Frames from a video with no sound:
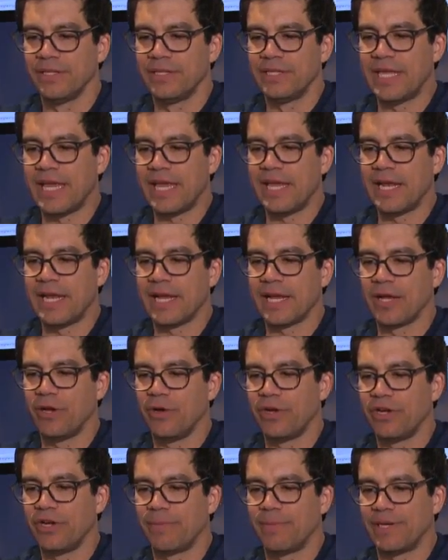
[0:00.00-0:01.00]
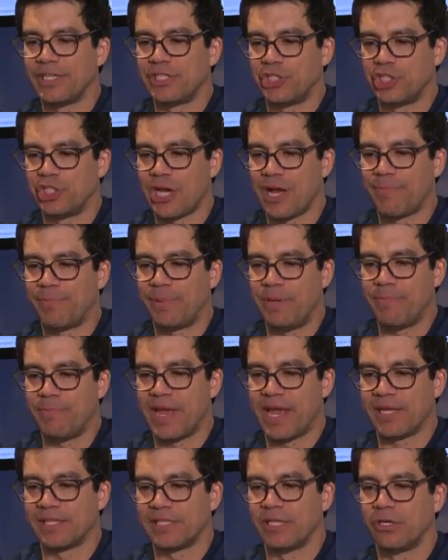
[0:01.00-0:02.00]
Then I go here to my shopping
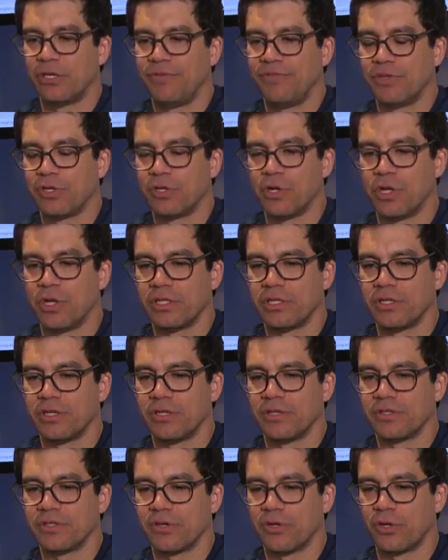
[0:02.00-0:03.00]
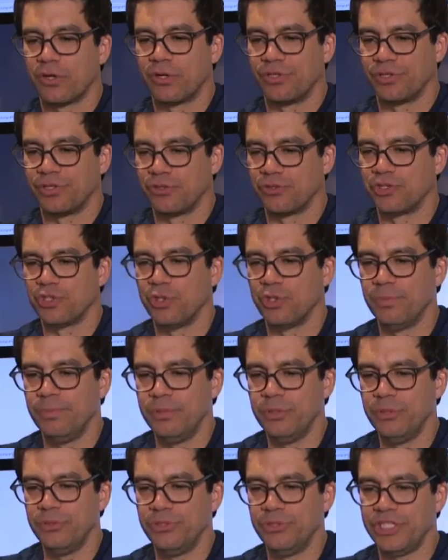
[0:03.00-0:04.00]
bag. They don't even call it cart. They're so
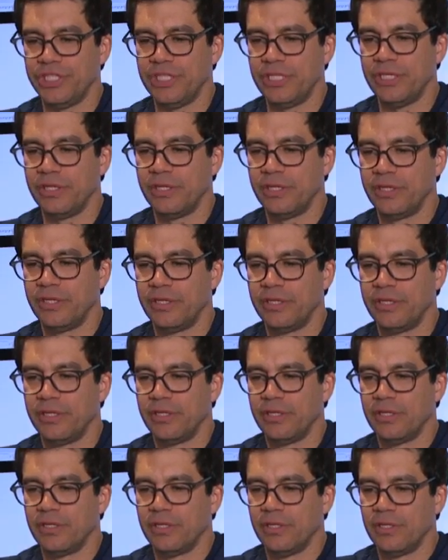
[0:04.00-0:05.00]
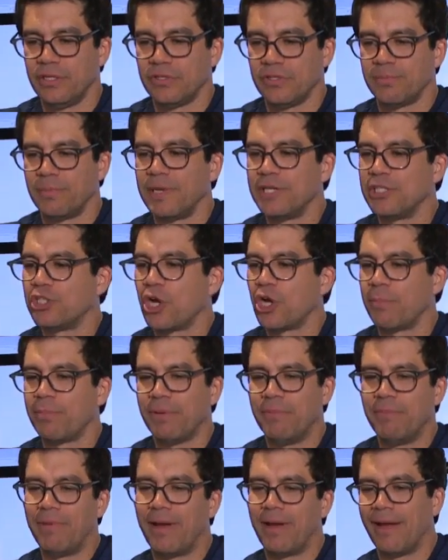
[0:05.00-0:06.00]
bougie. It's my
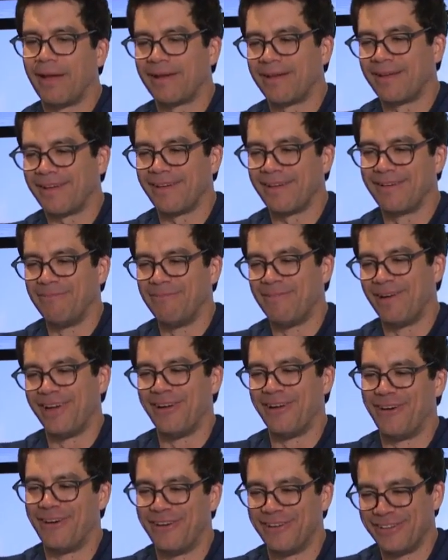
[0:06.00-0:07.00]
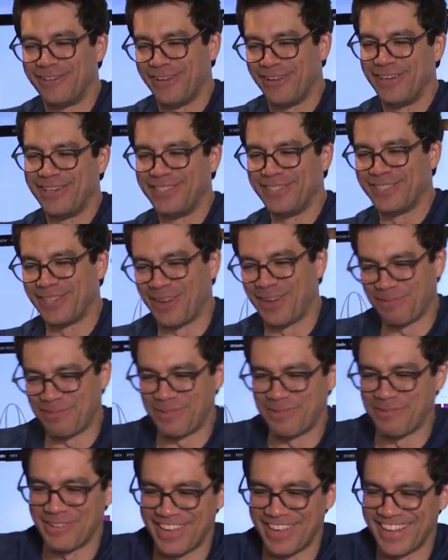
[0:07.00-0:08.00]
shopping bag, my online
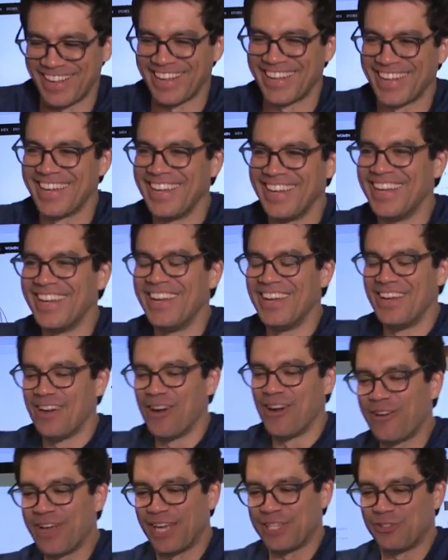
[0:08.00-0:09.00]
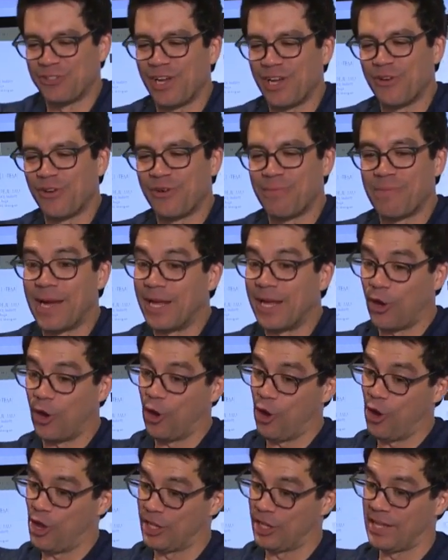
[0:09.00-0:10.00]
shopping bag. Okay, so I go to my
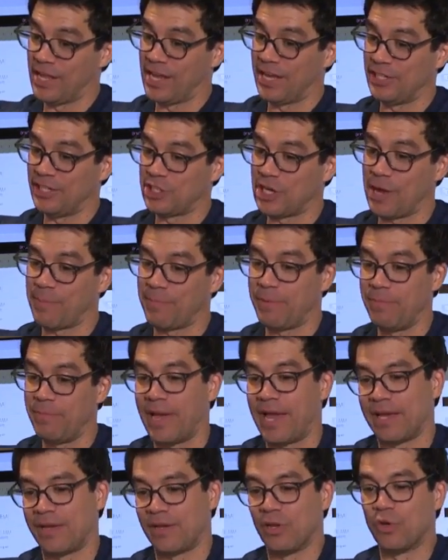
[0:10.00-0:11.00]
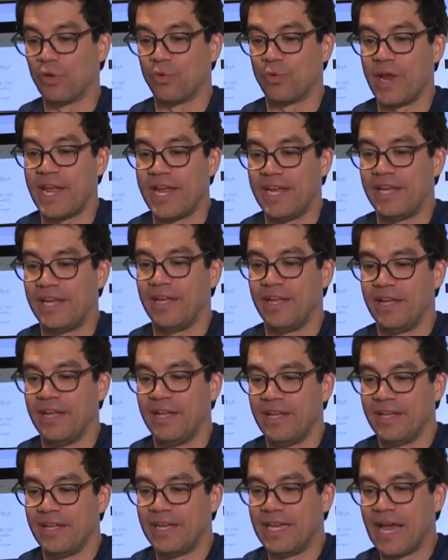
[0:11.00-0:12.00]
online shopping bag. Great.
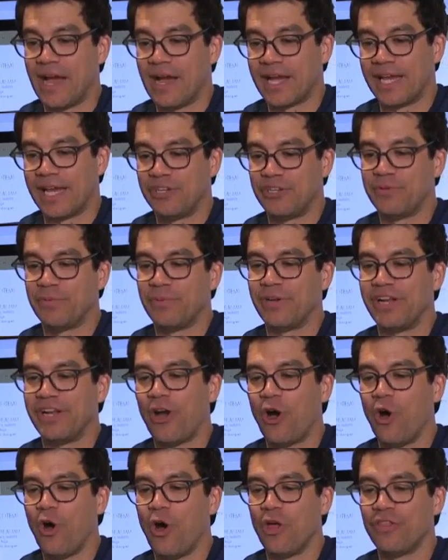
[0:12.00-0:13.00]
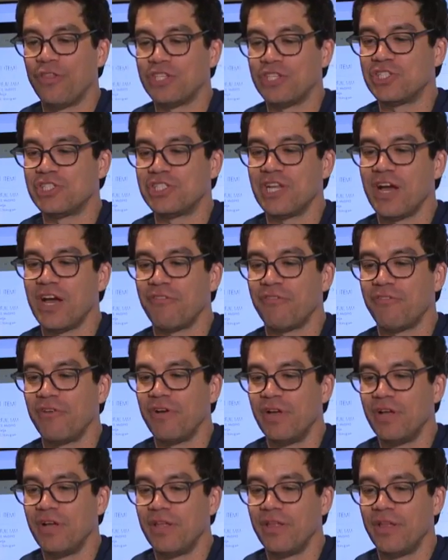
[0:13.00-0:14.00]
Now I got to do but all stuff
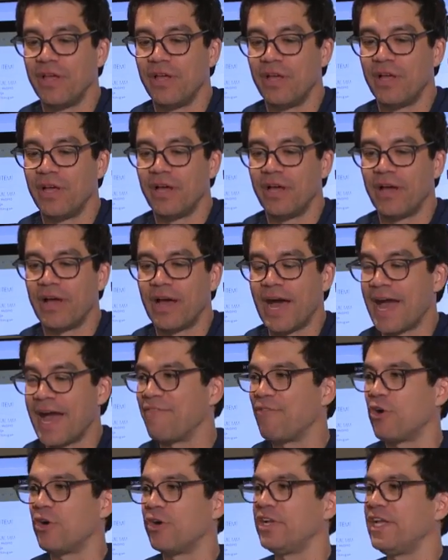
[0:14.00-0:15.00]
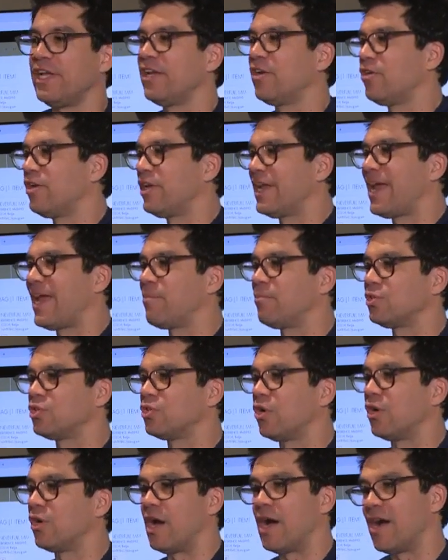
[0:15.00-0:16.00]
I've already entered in
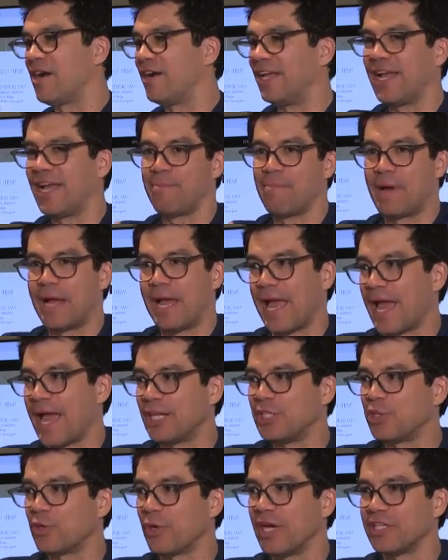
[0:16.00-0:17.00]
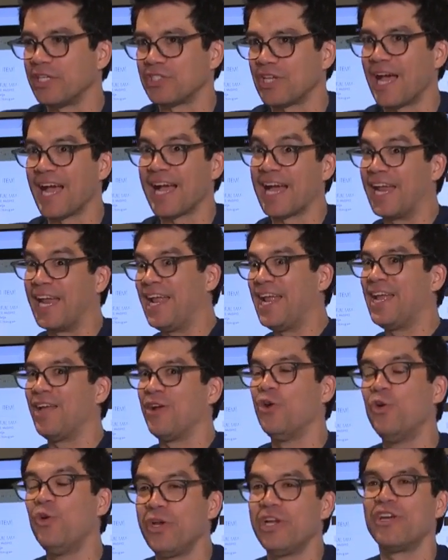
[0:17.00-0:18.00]
Amazon. I already have my address. I got to
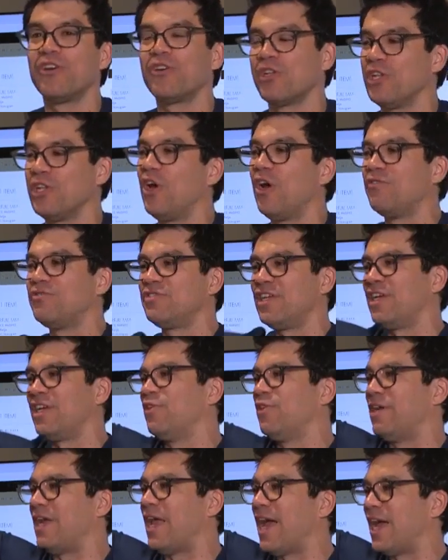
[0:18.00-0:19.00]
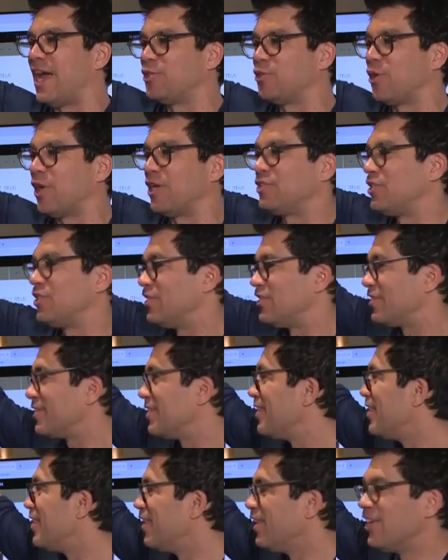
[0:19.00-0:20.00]
Who here loves entering addresses?
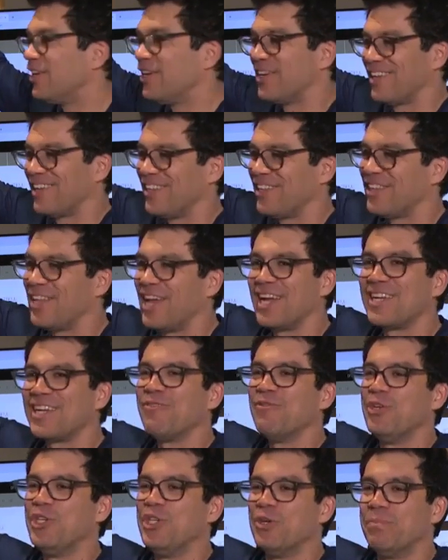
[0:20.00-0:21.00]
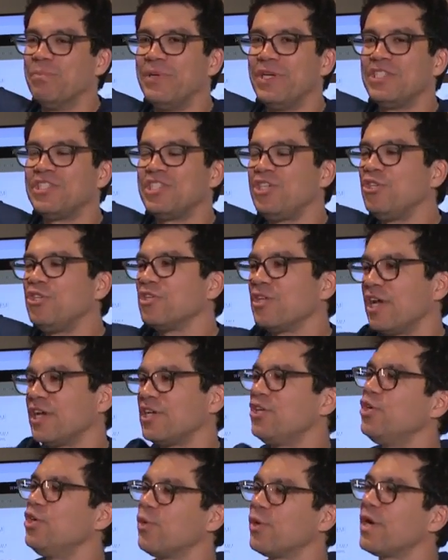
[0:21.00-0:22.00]
Like when you're busy, you're
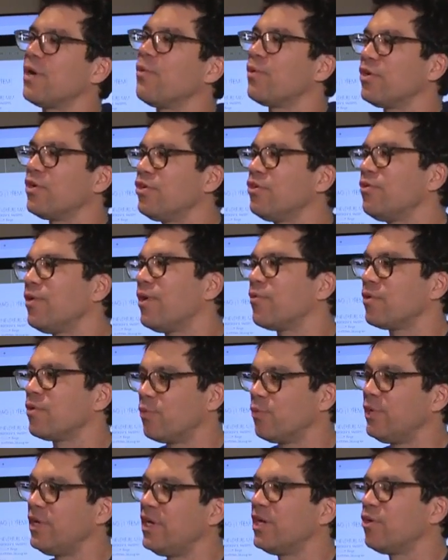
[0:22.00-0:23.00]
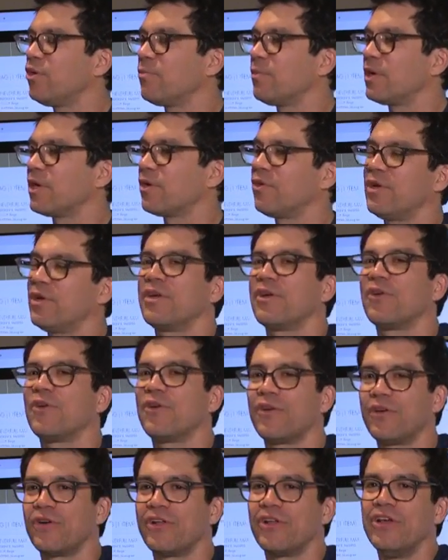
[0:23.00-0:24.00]
like, "You know what I want to do? I want to re-enter my credit
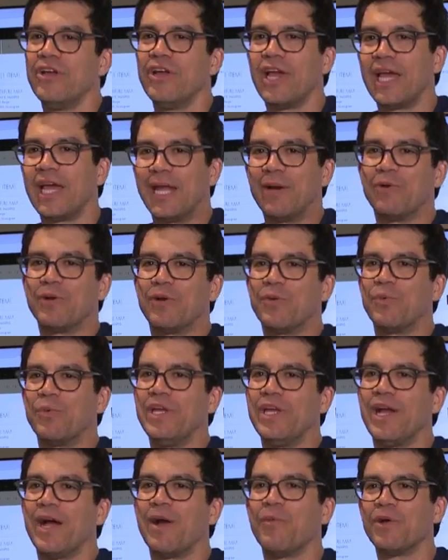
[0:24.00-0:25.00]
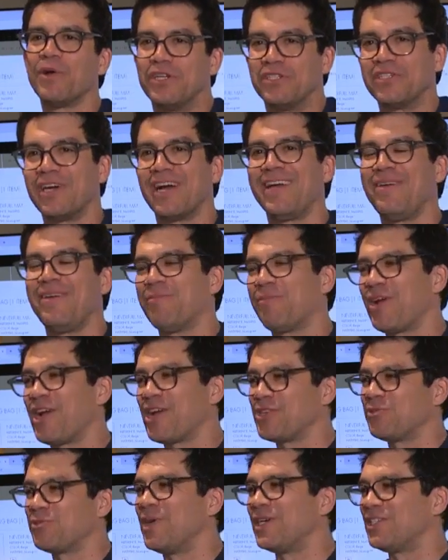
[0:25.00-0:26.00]
card and I want to re I want to type
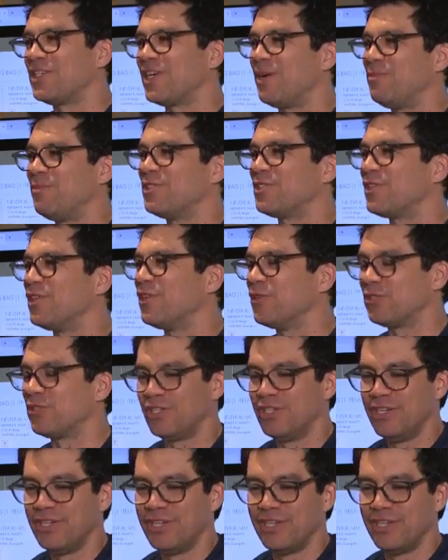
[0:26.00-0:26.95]
practice my typing skills."